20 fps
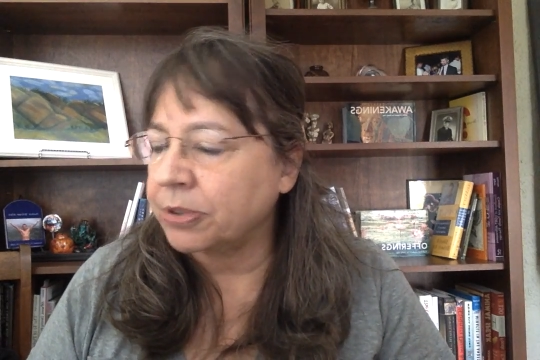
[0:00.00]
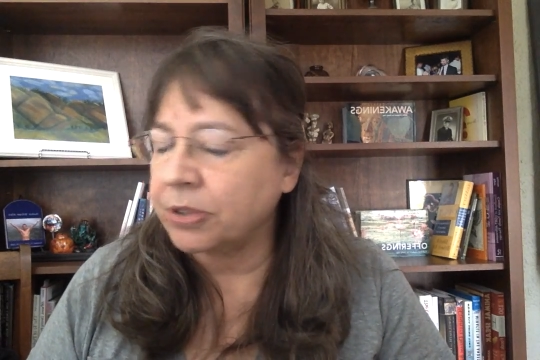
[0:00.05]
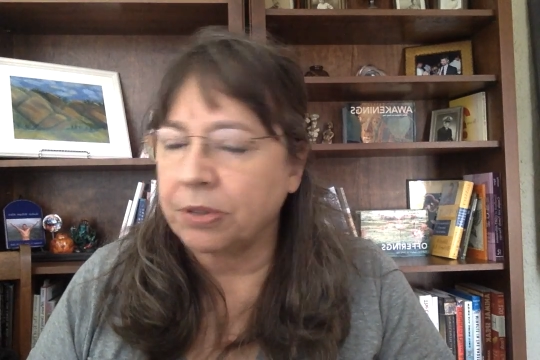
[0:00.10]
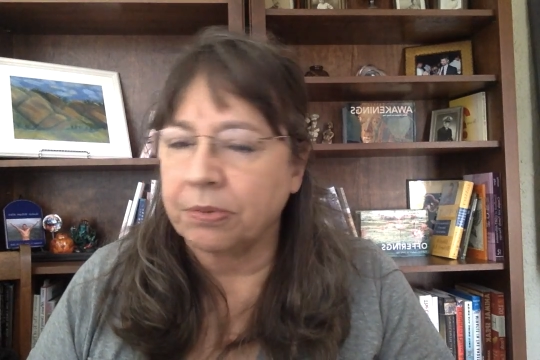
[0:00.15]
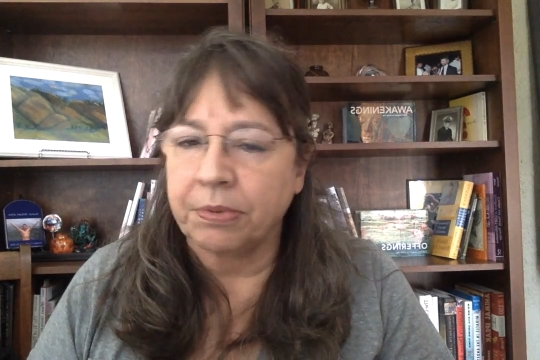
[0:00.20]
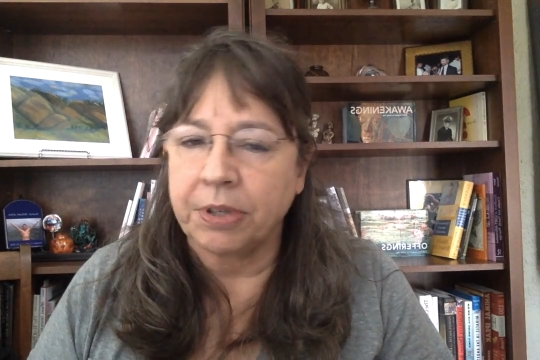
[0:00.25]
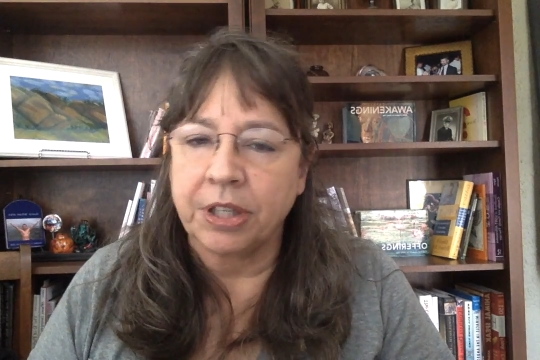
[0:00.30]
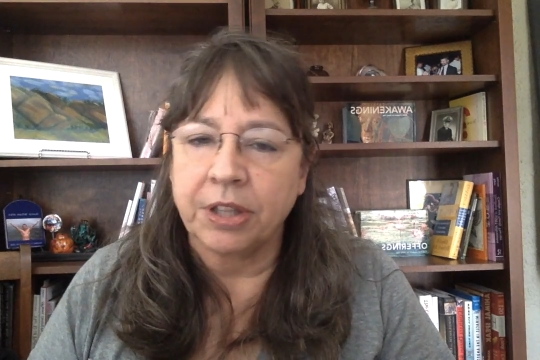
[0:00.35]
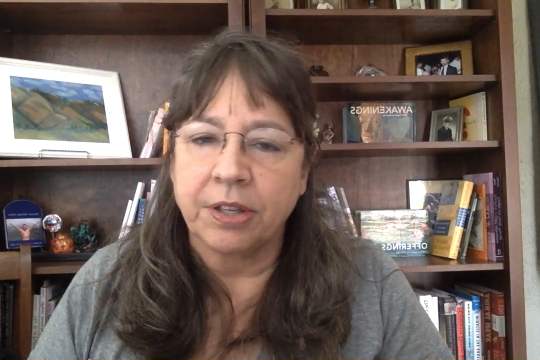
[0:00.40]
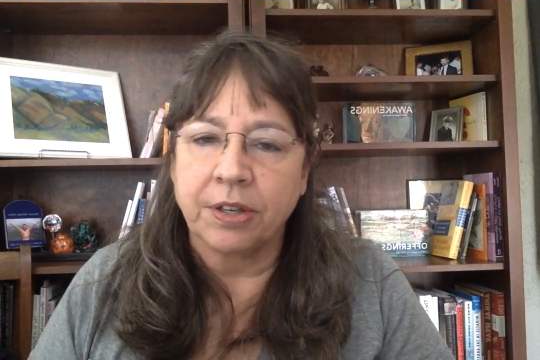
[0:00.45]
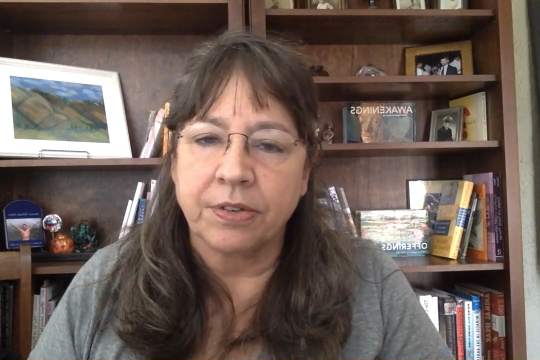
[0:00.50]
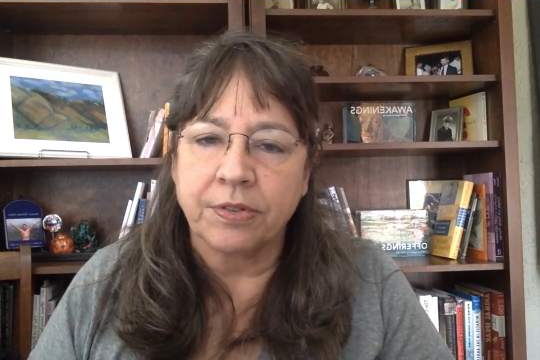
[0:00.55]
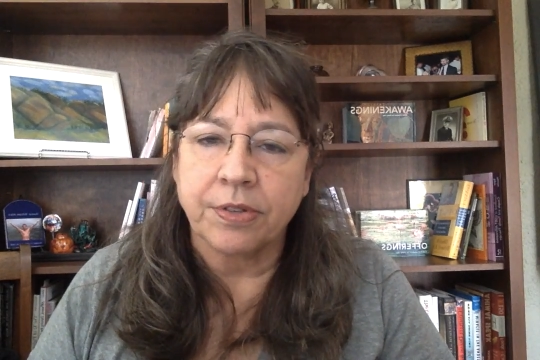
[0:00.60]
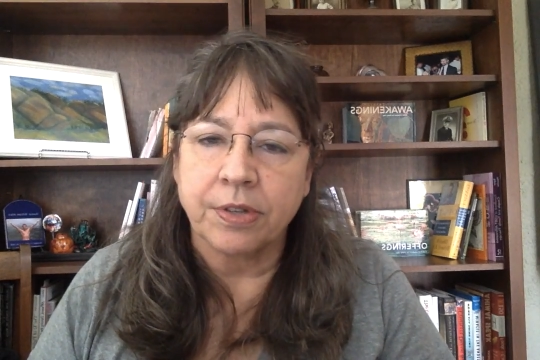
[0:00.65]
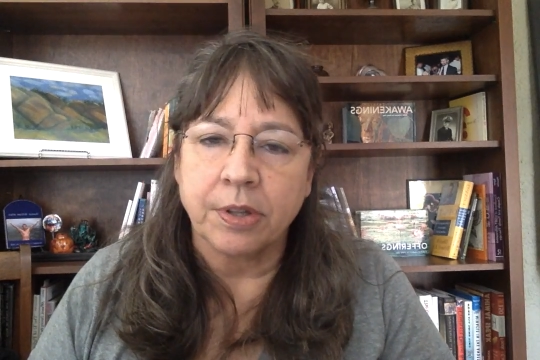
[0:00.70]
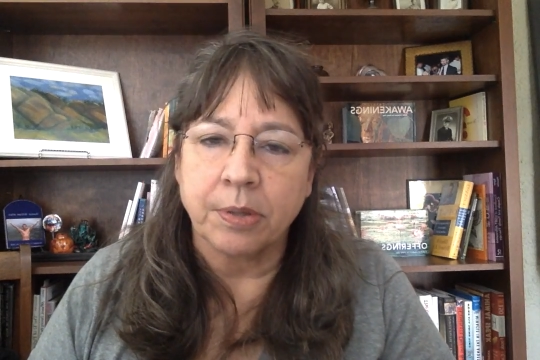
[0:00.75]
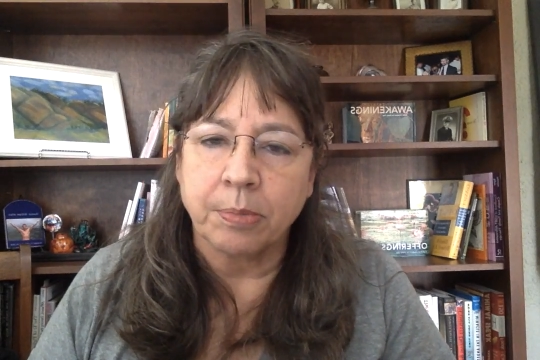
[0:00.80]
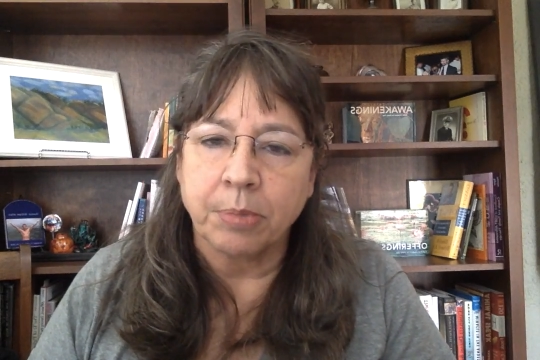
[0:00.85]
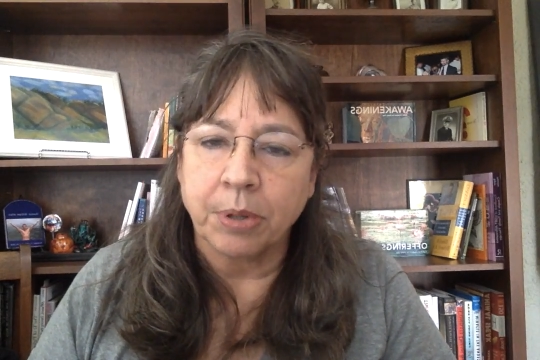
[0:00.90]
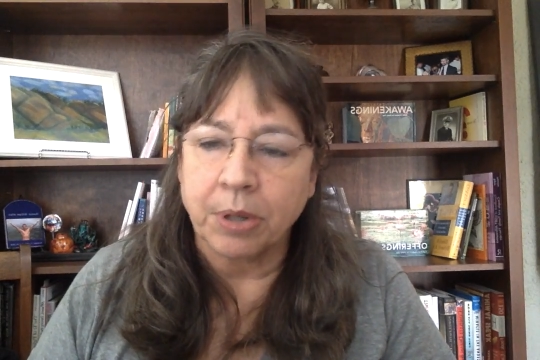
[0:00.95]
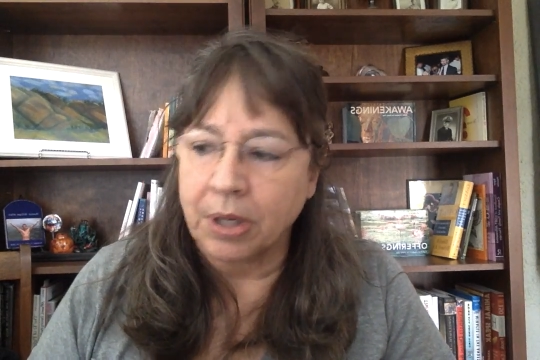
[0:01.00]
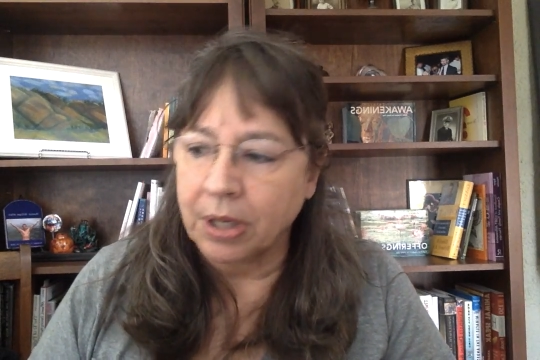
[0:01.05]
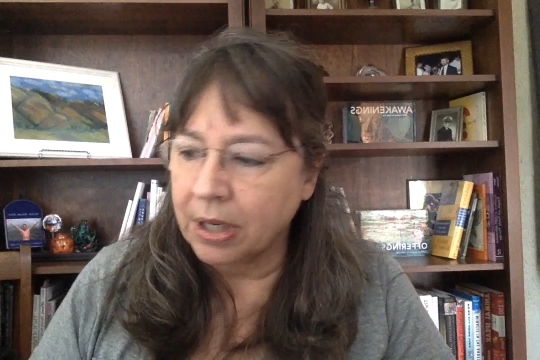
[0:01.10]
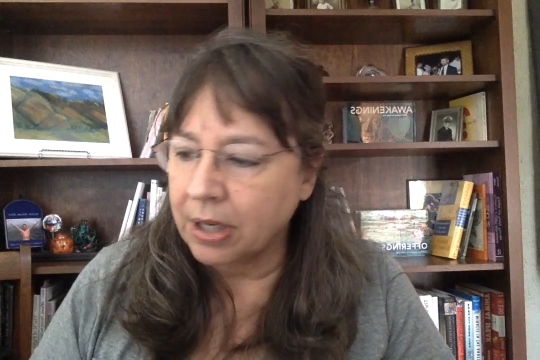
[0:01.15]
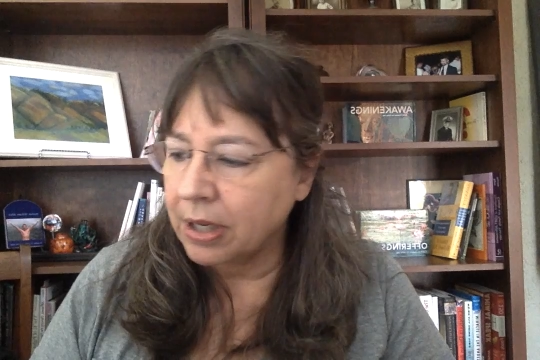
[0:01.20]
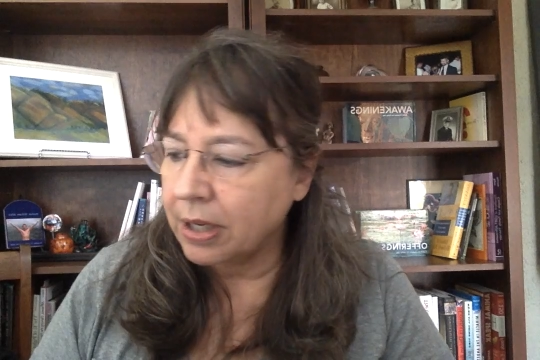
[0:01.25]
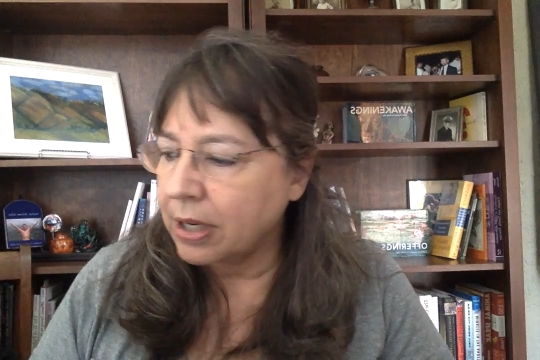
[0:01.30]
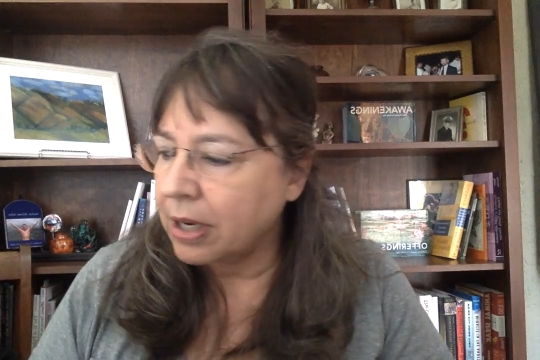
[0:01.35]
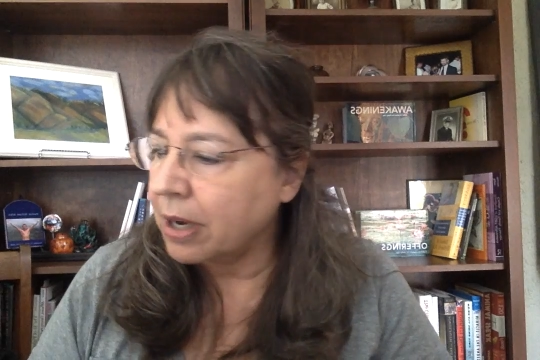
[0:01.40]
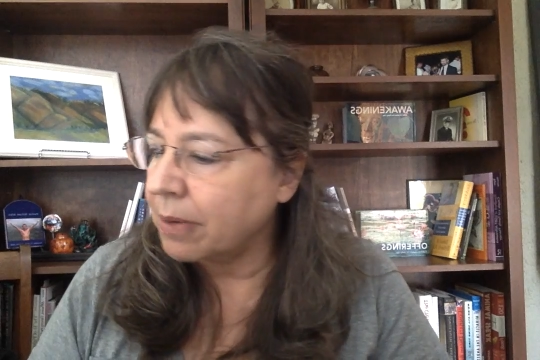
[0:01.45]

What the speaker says: to read those in the book.